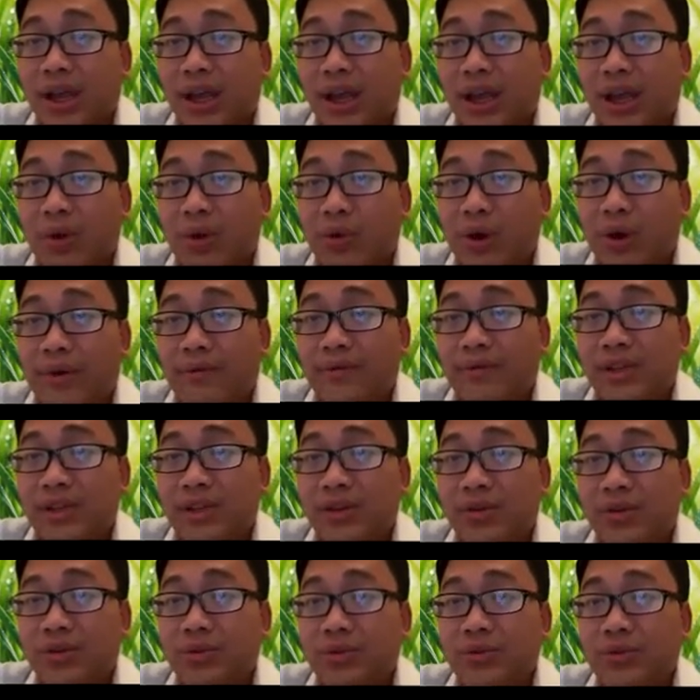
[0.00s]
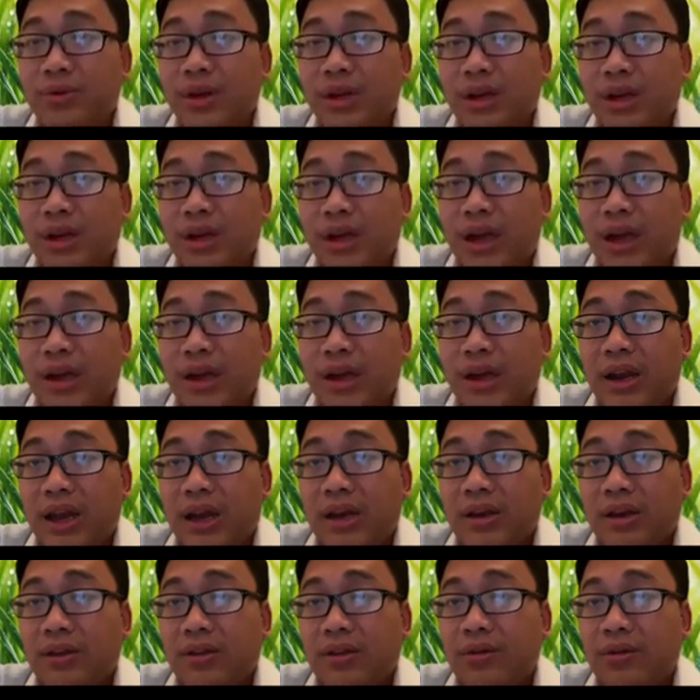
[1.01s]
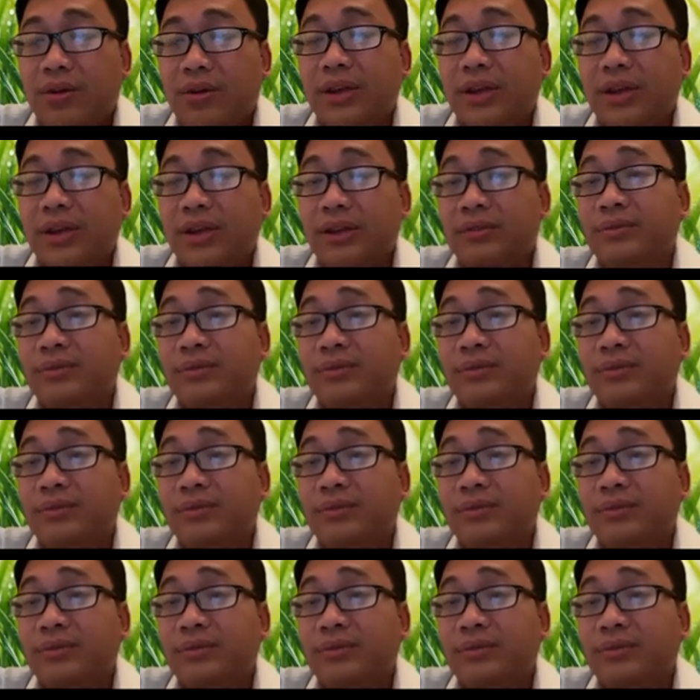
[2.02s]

Here we have 2 and -3.